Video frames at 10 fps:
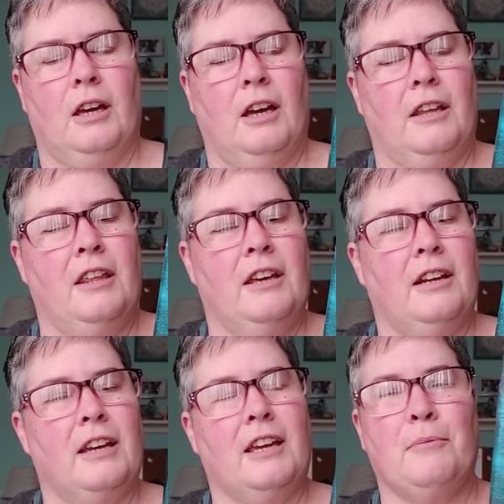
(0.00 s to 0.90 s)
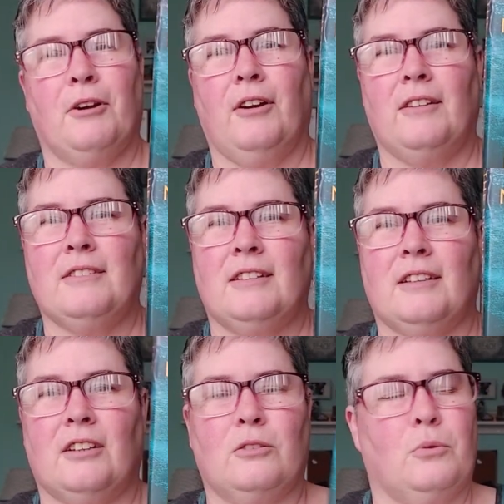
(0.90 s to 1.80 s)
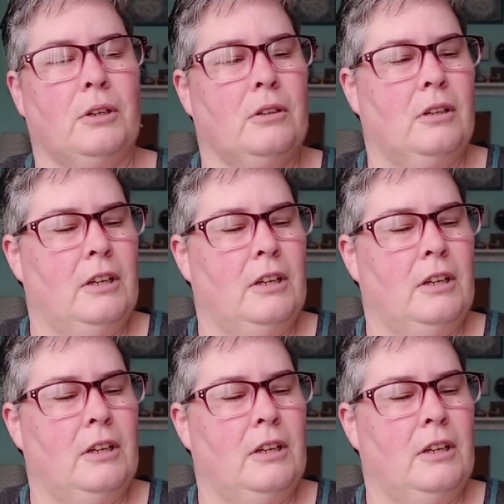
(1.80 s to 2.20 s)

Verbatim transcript: And then I came across it at Goodwill